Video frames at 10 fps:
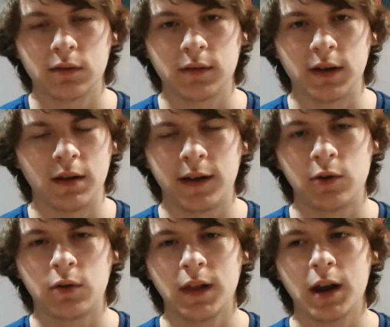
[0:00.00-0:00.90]
And I
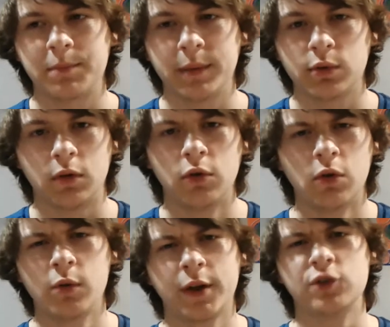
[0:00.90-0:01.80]
know a lot of people.
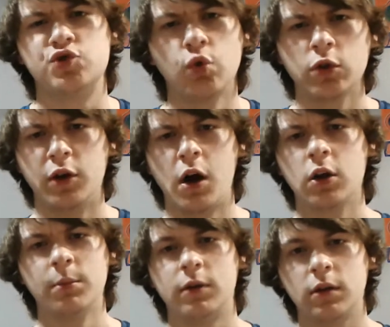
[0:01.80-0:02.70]
Oh, we got Julian
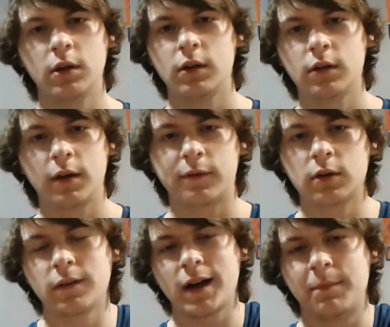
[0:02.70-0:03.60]
Edelman. I've heard
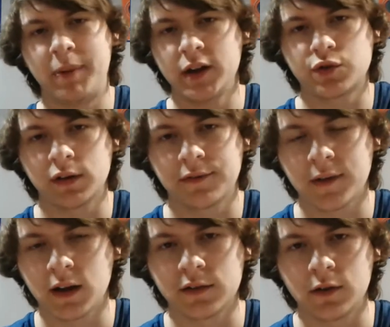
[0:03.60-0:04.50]
a lot of Patriots
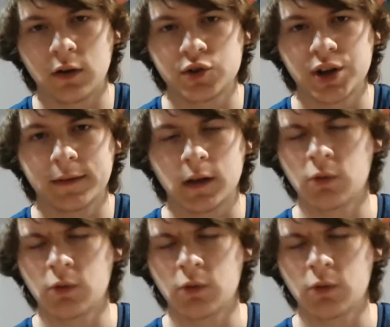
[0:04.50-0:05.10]
fans, chant that.